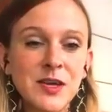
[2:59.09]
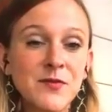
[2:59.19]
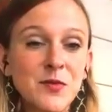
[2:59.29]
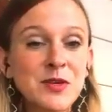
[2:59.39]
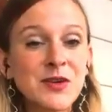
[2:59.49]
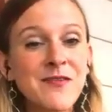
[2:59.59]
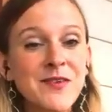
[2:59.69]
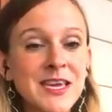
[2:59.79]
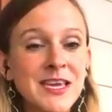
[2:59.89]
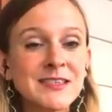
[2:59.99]
of human
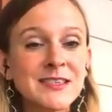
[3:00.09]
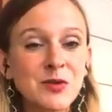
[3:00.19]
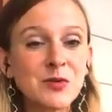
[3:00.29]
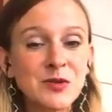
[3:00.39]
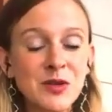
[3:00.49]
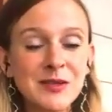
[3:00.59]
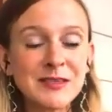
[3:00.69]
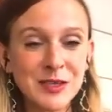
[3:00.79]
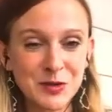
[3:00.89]
trafficking, sexual assault, and sexual